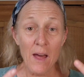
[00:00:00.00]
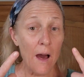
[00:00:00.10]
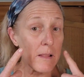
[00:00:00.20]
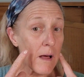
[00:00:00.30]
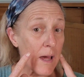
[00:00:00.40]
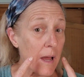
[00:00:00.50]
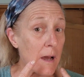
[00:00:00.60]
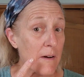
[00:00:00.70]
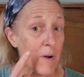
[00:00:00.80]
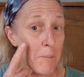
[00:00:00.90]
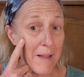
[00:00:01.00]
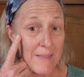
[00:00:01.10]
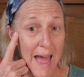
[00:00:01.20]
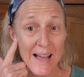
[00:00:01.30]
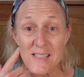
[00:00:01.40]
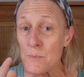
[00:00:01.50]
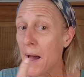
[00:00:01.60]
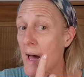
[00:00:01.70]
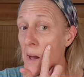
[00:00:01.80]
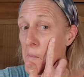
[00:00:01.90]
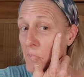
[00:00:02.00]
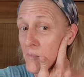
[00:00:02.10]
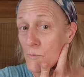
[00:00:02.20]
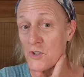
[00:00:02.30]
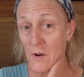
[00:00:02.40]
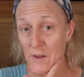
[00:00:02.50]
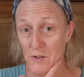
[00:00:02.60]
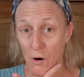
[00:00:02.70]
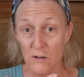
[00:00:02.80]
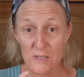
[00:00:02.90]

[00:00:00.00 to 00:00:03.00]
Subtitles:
A lot of melasma, which are the dark